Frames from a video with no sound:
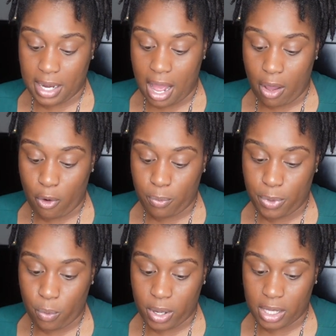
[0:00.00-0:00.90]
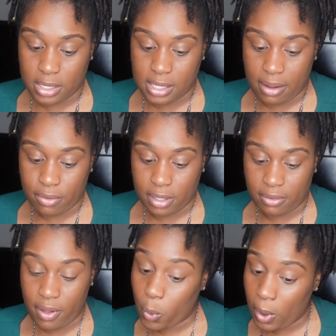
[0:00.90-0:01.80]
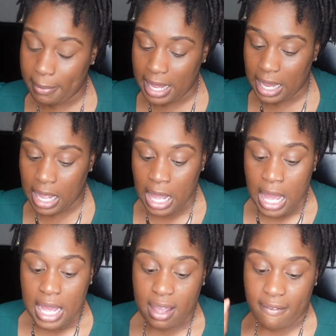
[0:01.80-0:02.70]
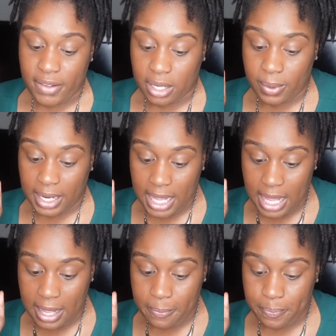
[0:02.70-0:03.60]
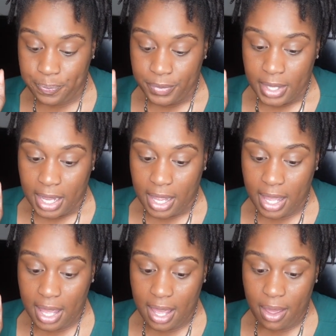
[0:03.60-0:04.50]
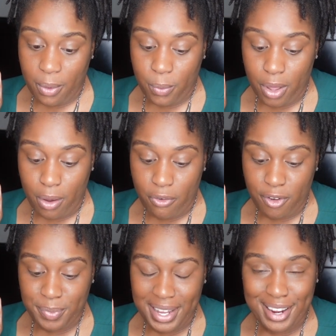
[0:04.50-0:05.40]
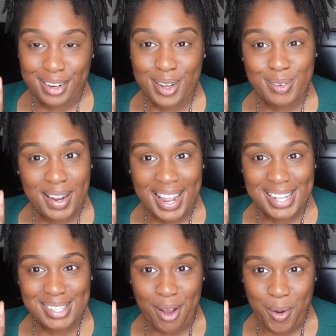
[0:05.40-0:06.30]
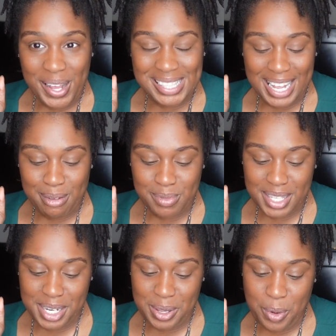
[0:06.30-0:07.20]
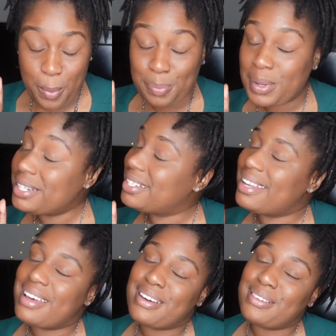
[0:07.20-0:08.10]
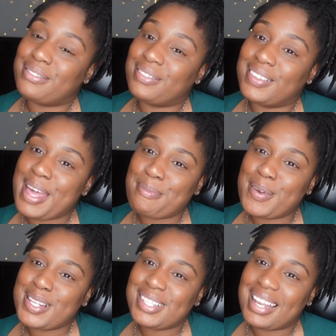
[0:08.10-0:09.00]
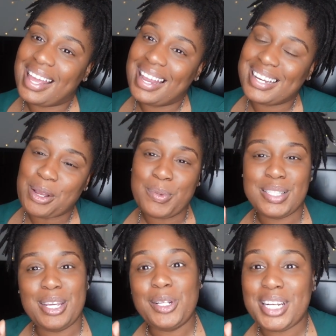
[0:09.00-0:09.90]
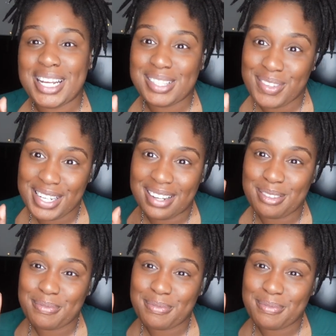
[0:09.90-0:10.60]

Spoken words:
And I hope the ones that really fuck with me, y'all fuck with it. And we'll go from there, all right? As always, I'm sending you much love and much light. And I will see you in the next video.